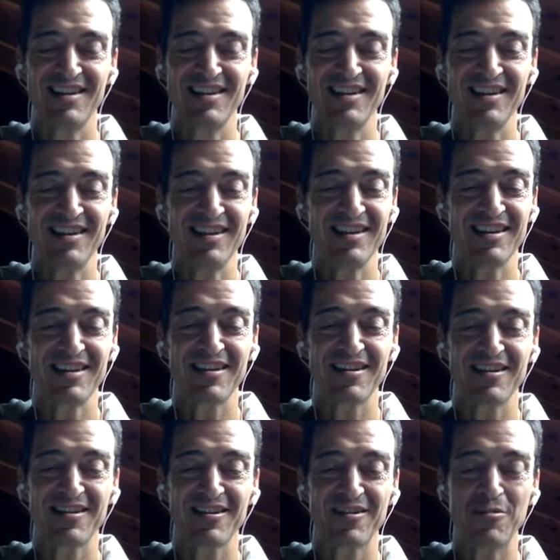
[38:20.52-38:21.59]
a
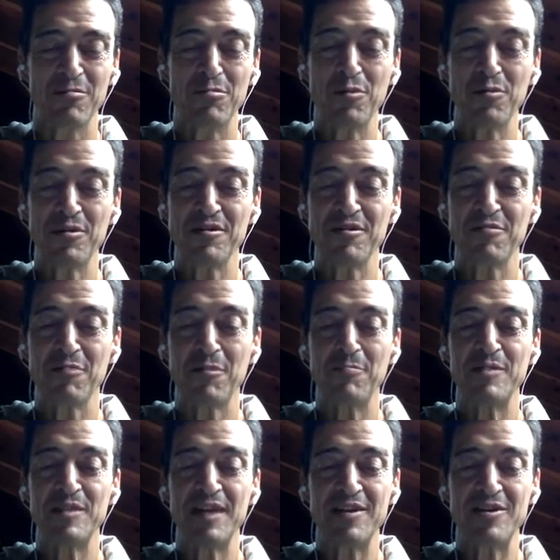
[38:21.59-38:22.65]
component of
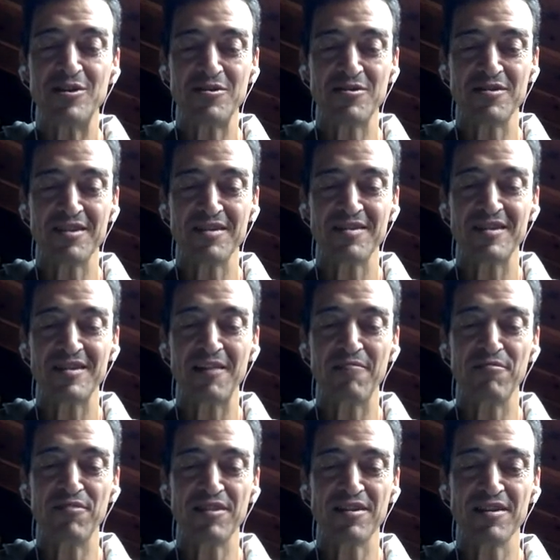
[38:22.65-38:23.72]
obsession and
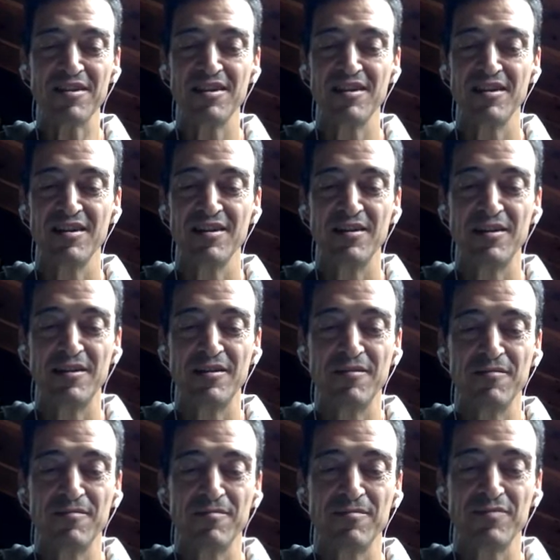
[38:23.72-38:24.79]
suffering
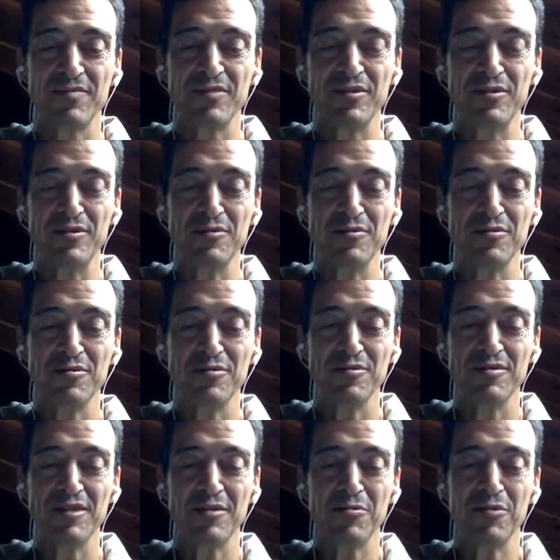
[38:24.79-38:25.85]
to
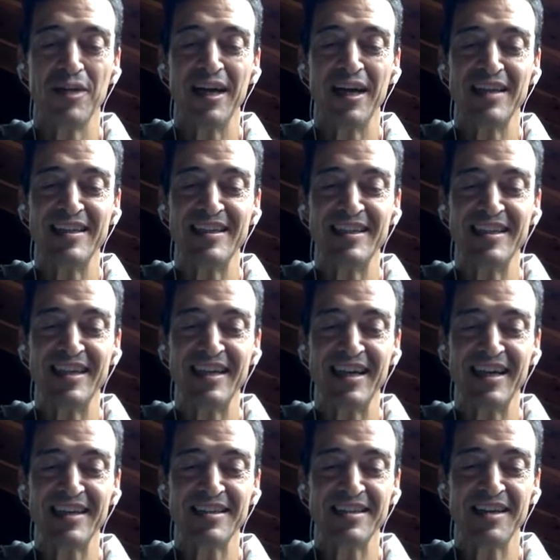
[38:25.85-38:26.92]
a reality that
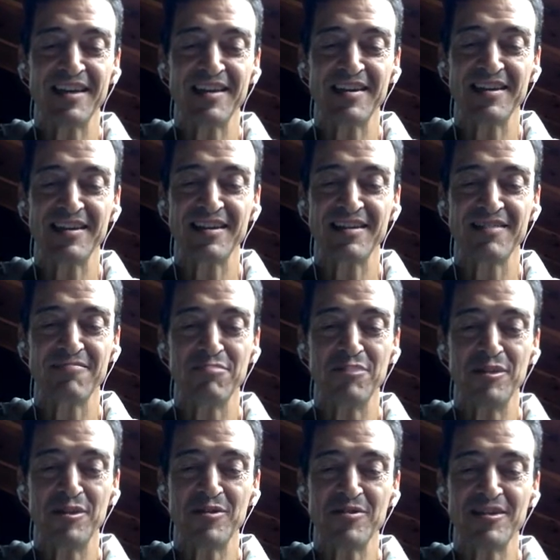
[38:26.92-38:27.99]
has nothing
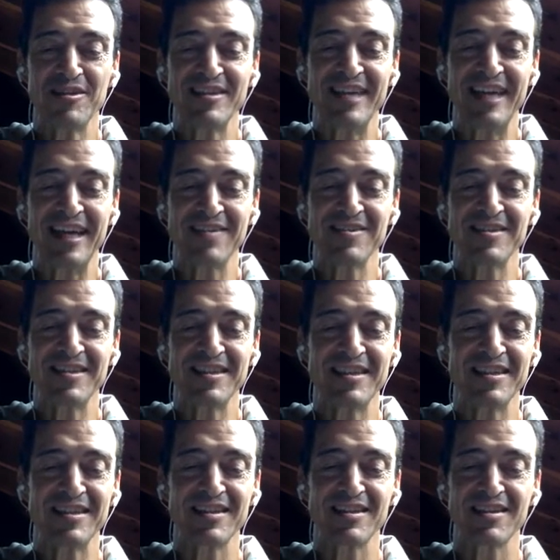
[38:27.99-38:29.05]
personal against
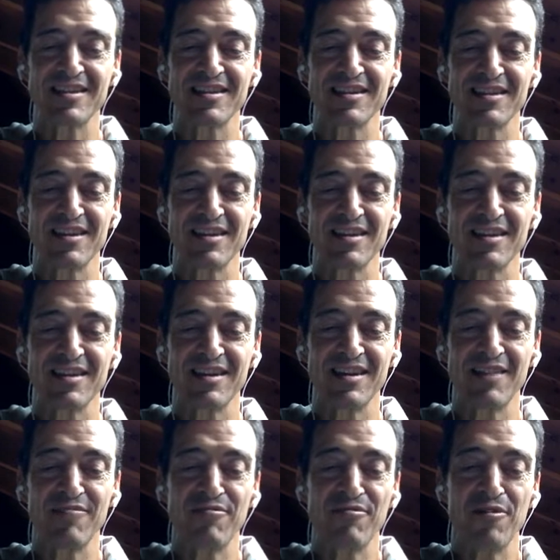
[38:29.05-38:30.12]
us, and
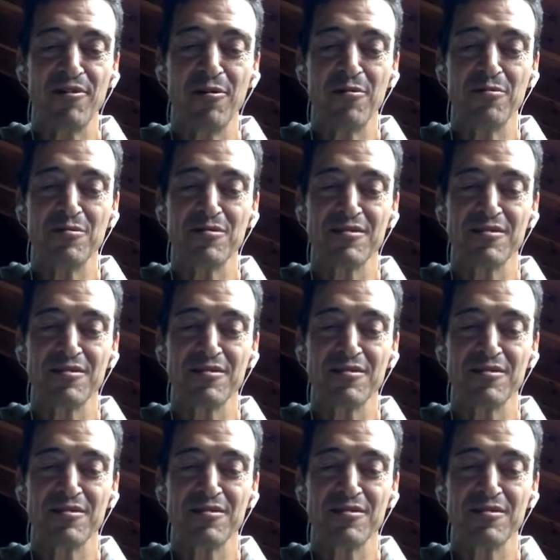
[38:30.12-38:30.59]
it flows.